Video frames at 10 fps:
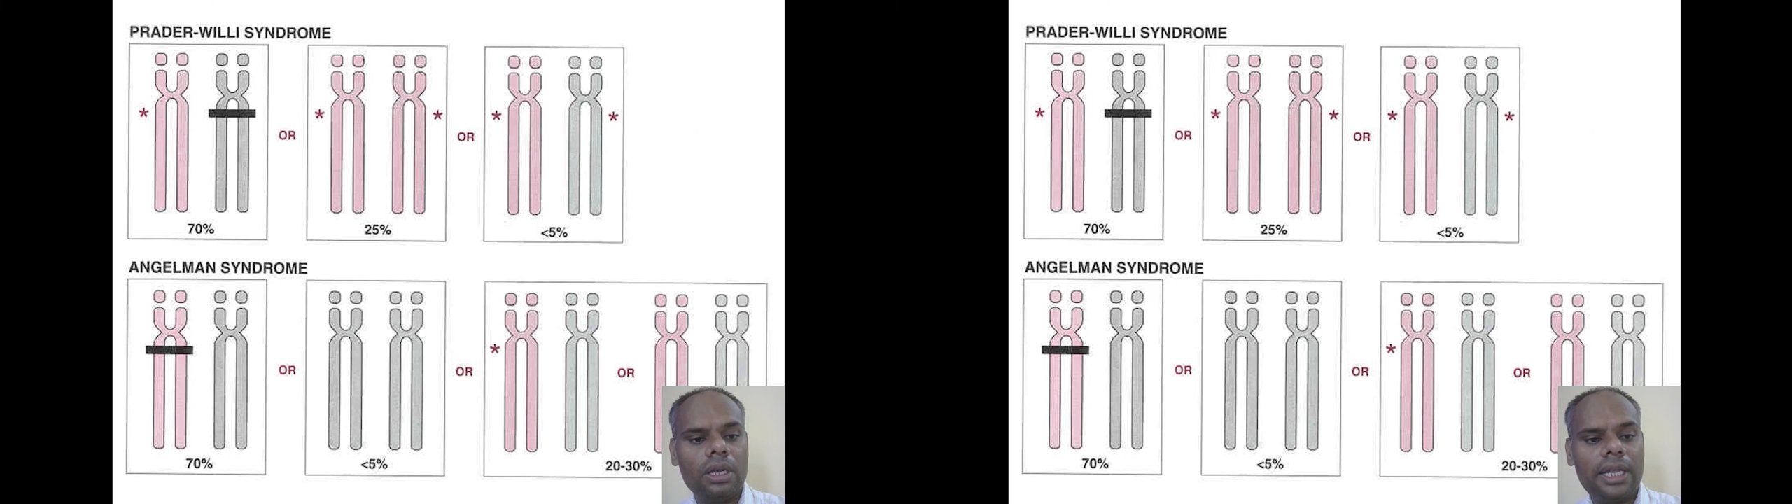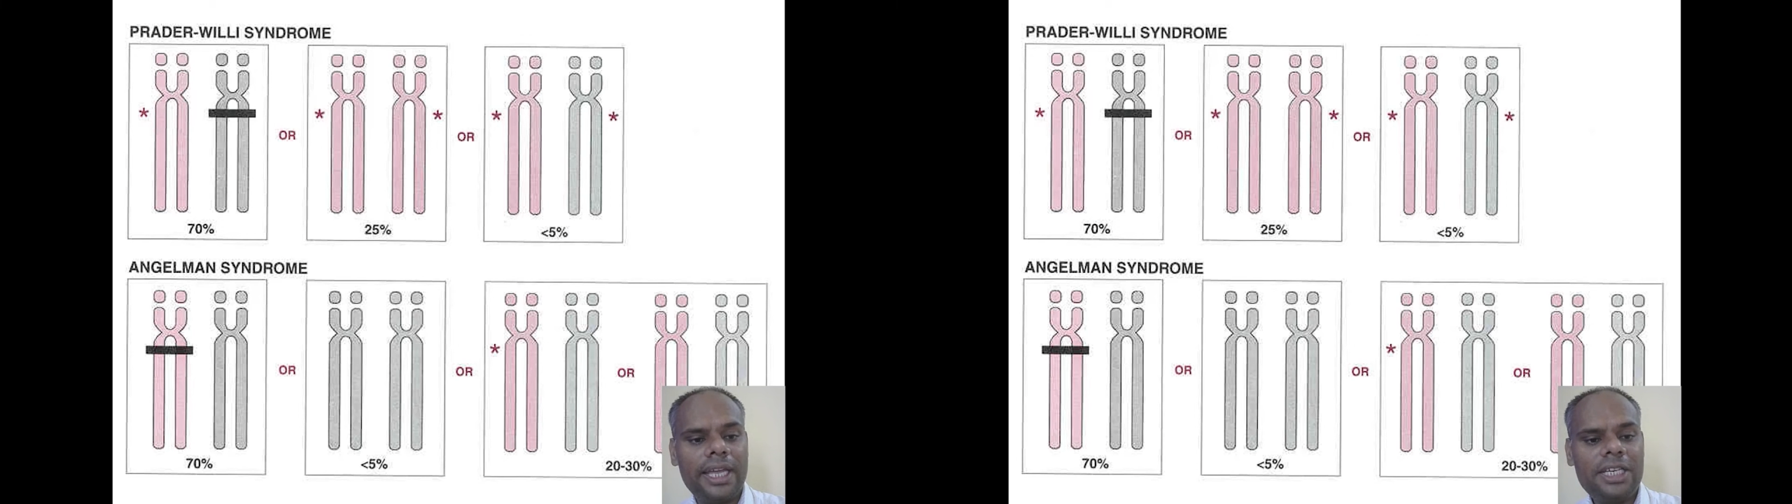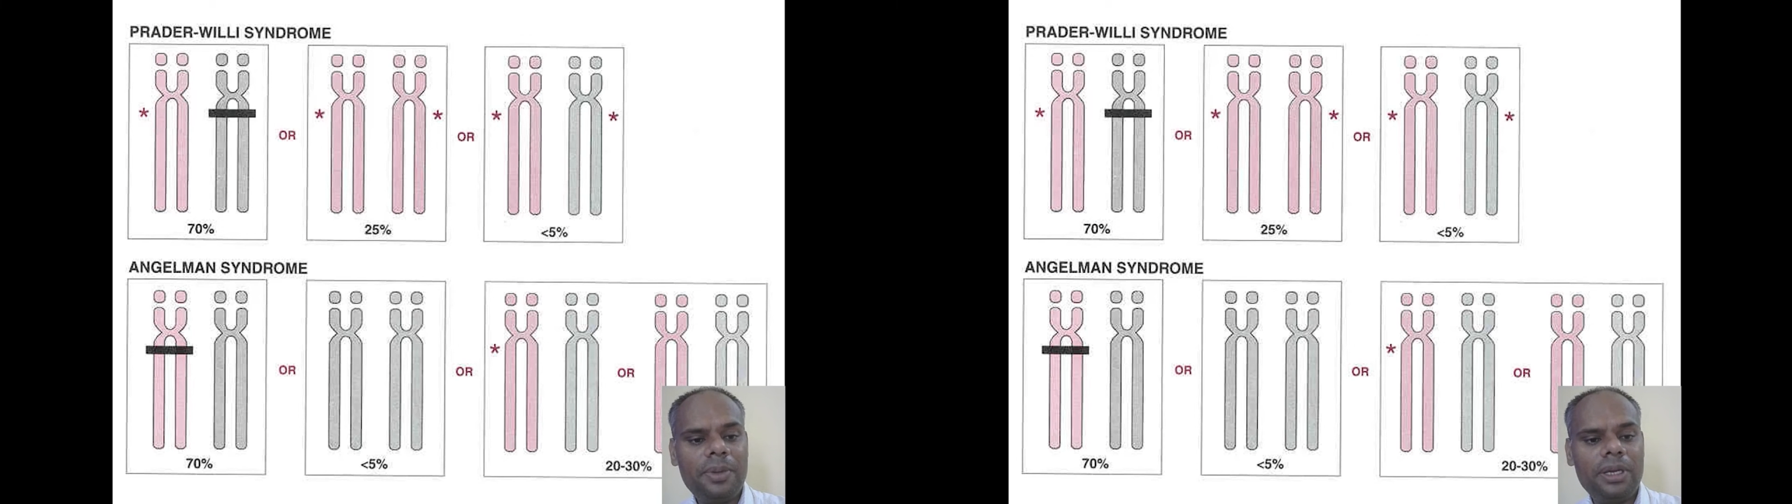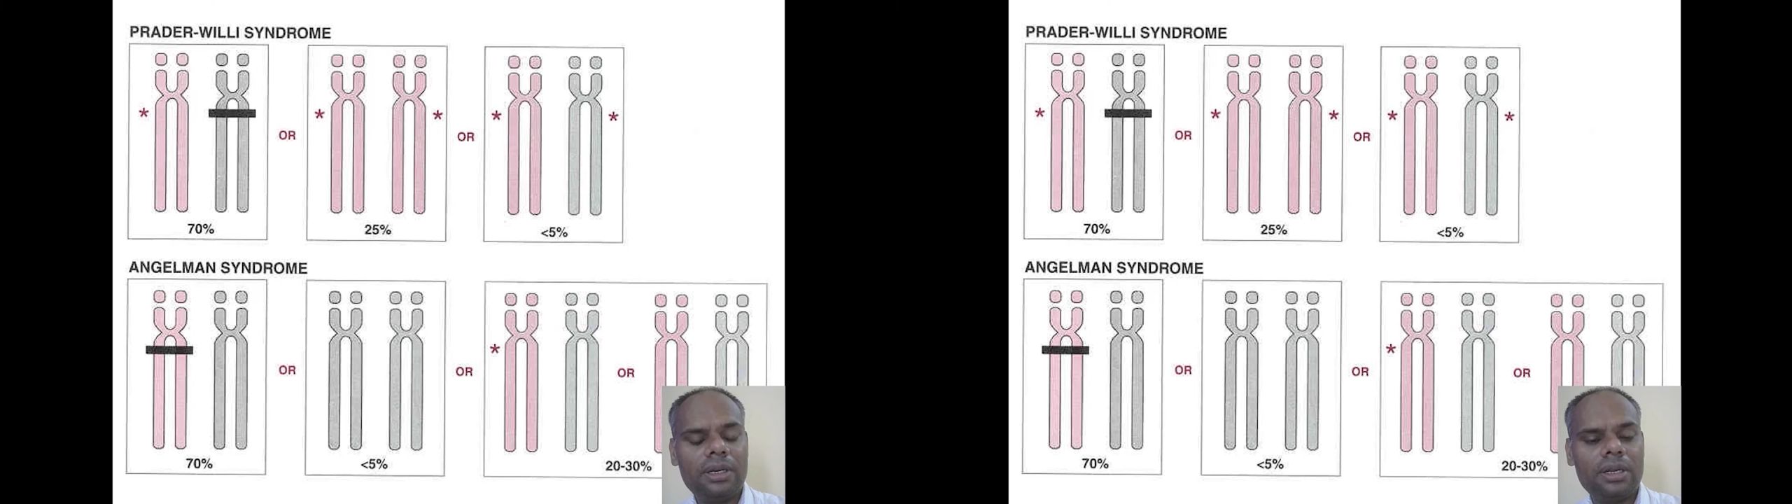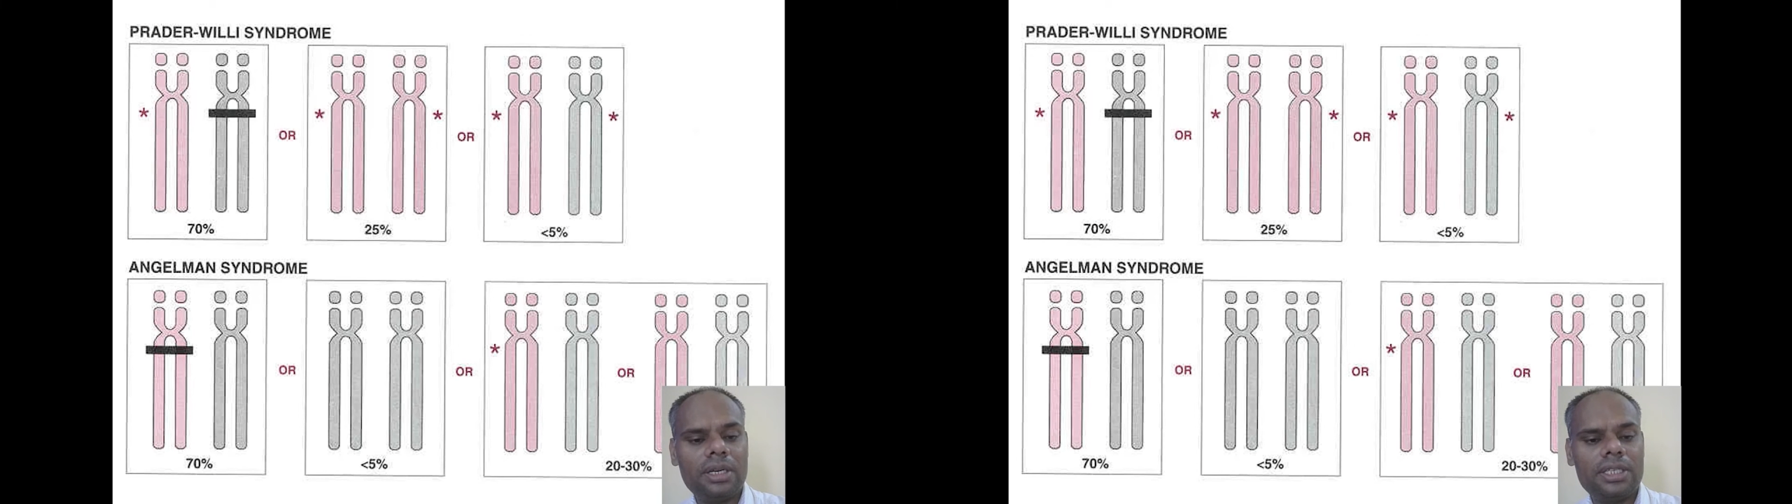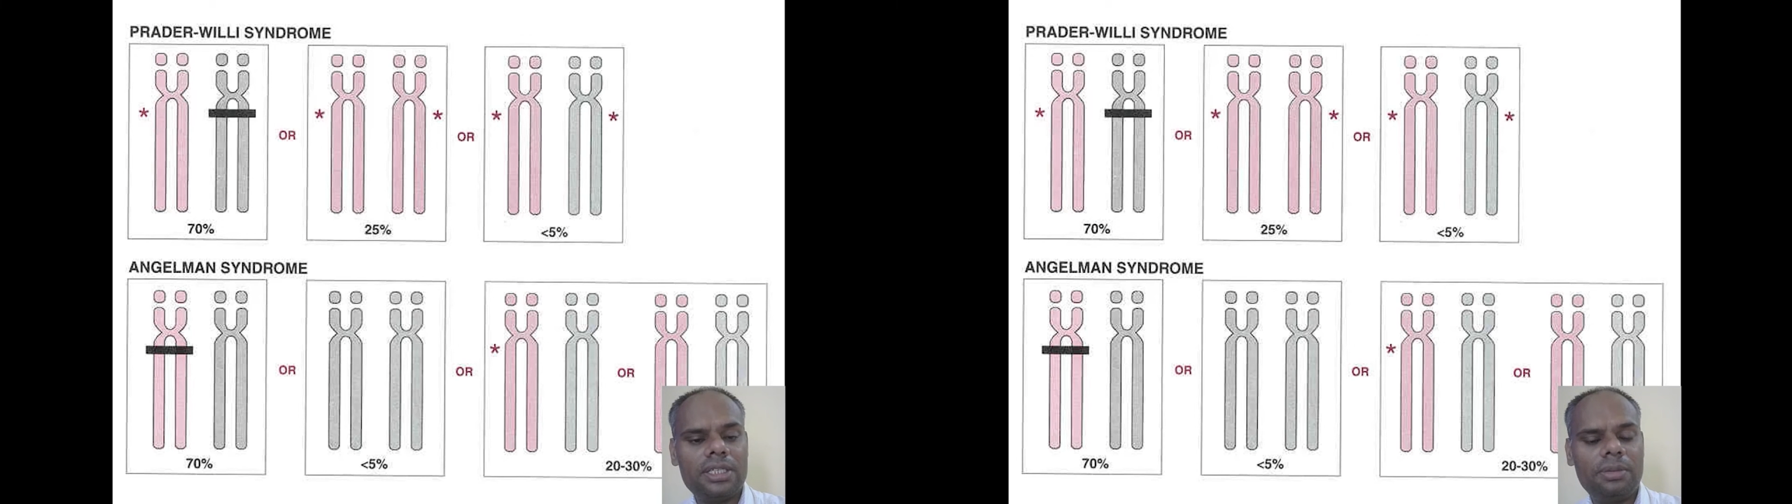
light pink color is